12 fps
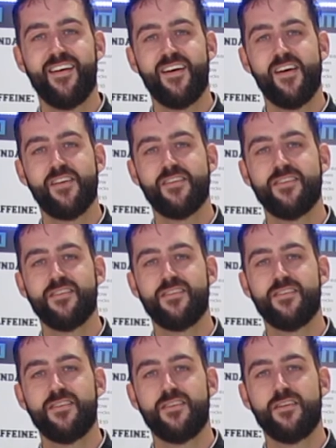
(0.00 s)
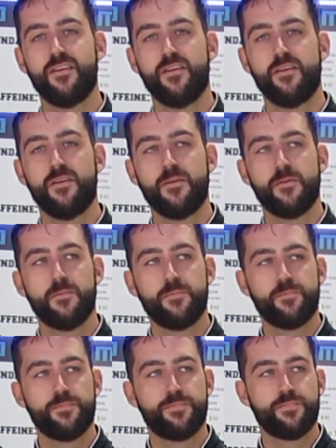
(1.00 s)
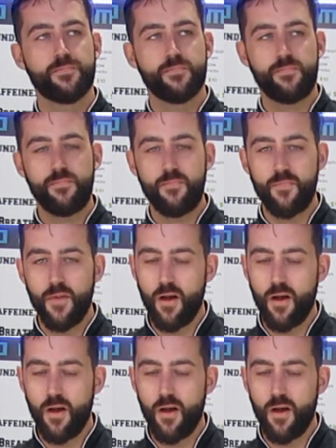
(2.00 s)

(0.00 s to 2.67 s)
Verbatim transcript: And what can we expect from you in the next coming months?